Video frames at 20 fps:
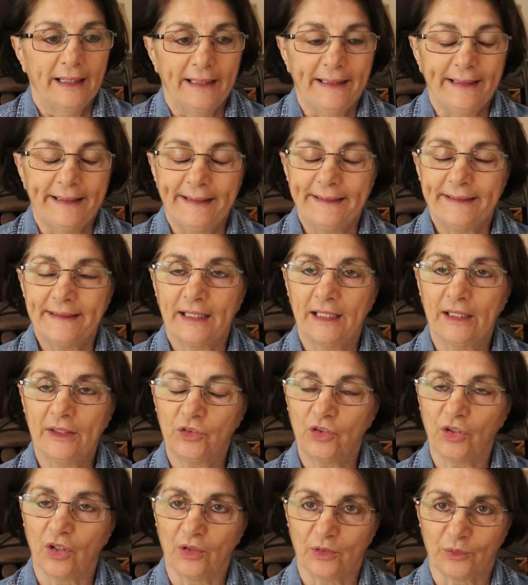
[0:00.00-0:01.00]
and
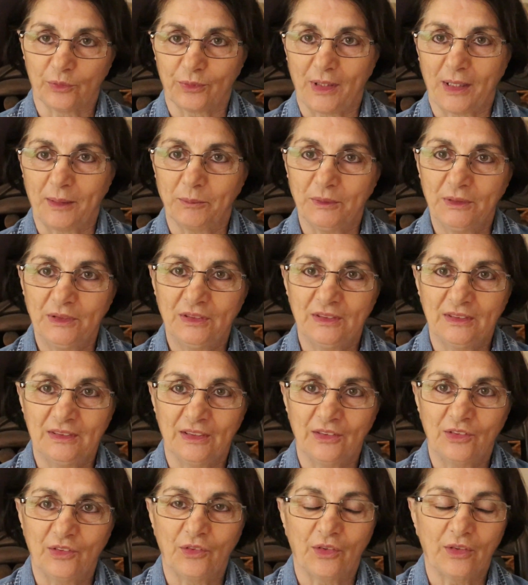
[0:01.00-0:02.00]
Dollarama
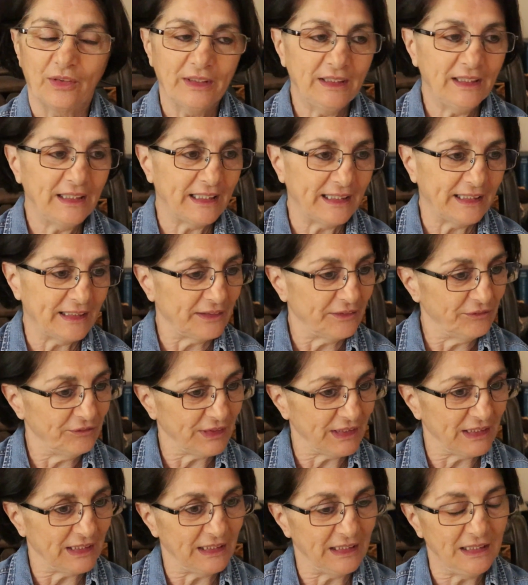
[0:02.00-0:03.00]
did not have
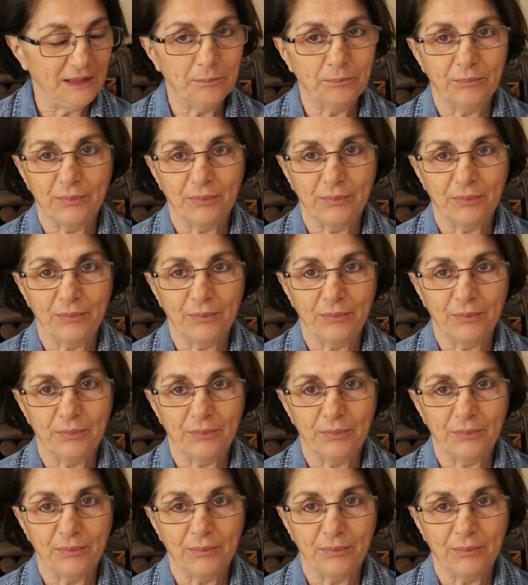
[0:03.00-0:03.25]
any